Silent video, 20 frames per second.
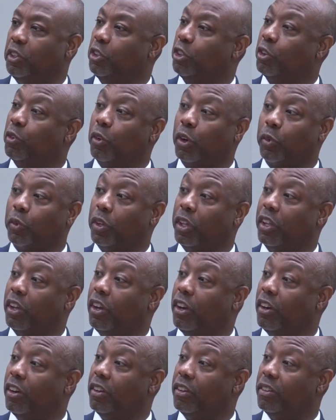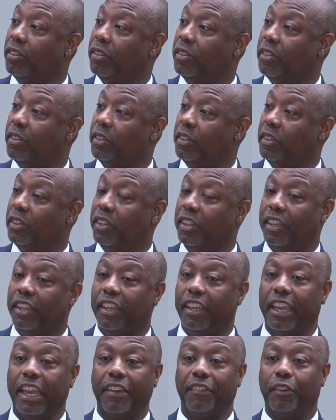can work really hard,
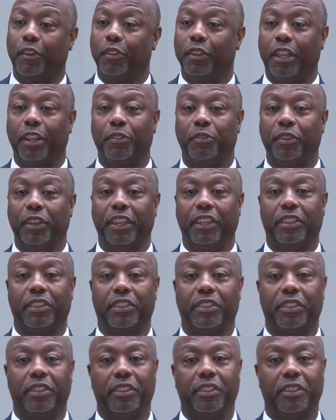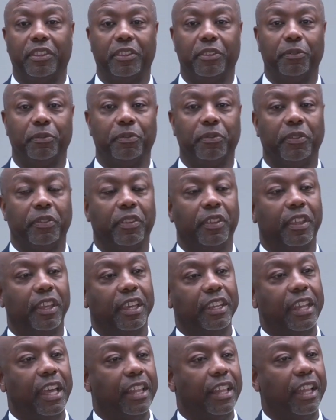have a whole lot of faith,
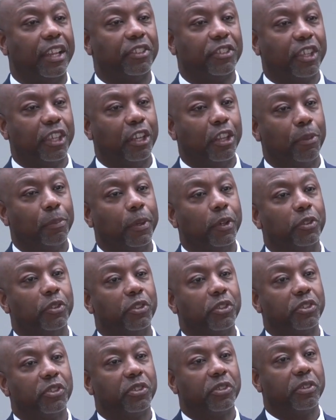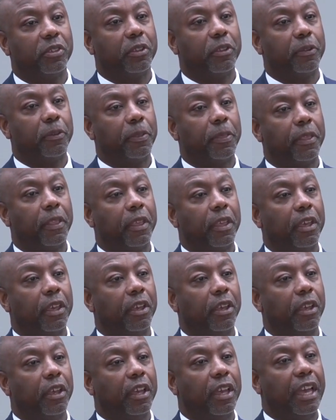and not a lot of skin on the bones.
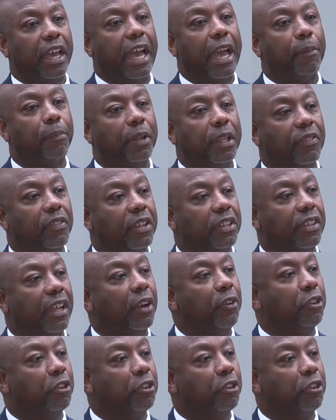I believe it is our